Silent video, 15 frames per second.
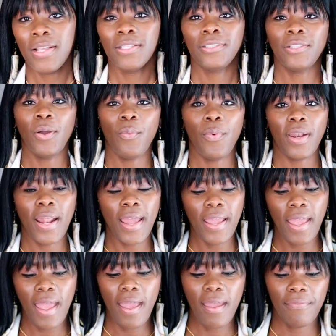So what I
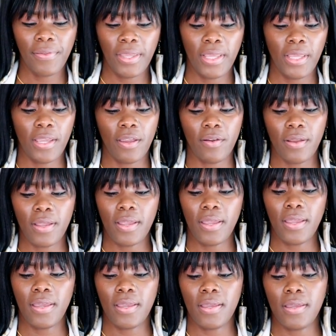have here
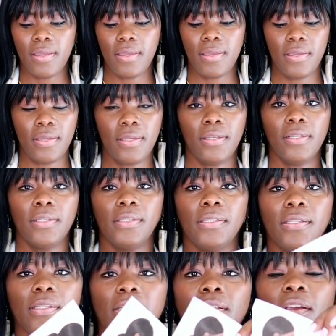is,
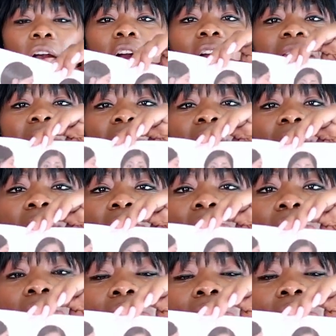are the,